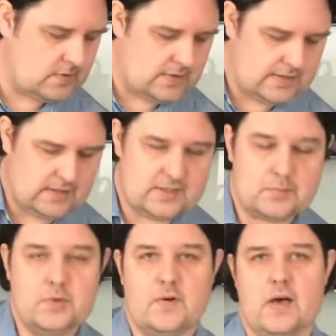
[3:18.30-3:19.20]
Now
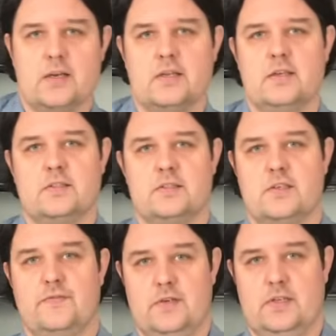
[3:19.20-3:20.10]
let's move on to
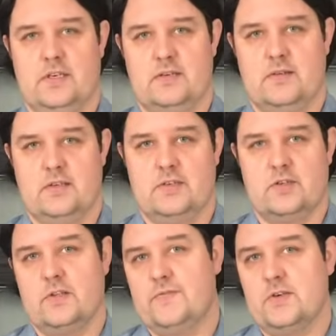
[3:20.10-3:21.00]
the filling.
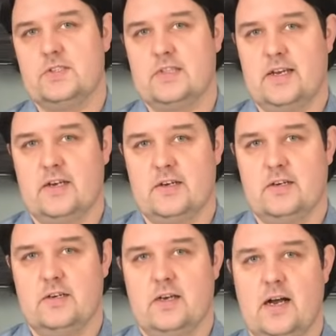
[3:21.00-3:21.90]
So the first
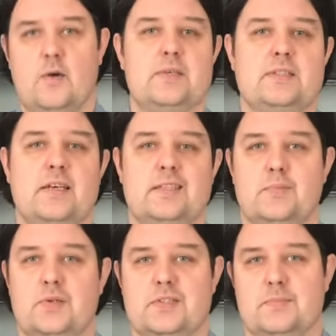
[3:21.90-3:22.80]
layer, I always like to
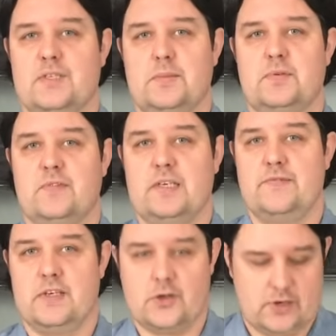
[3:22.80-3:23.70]
put some type of
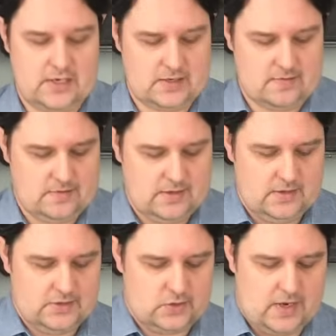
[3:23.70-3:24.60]
leafy green.
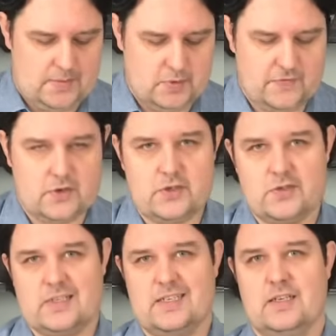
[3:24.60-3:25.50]
So I prefer
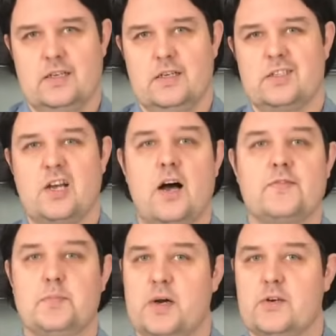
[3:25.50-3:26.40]
using
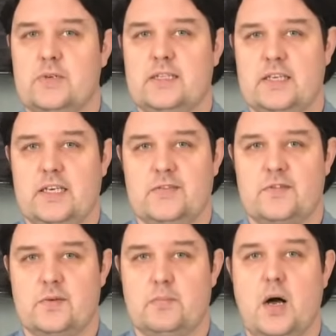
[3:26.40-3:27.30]
soft buttery leaves
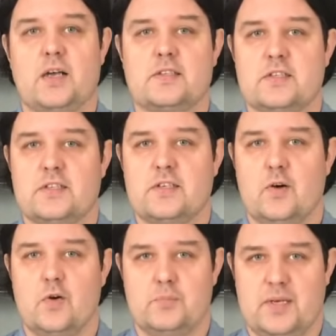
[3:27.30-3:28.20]
from Boston
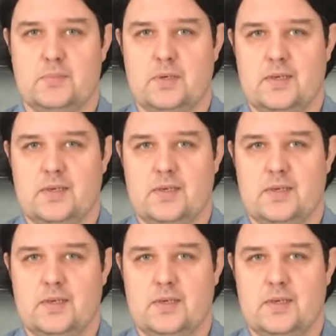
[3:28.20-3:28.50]
or Bibb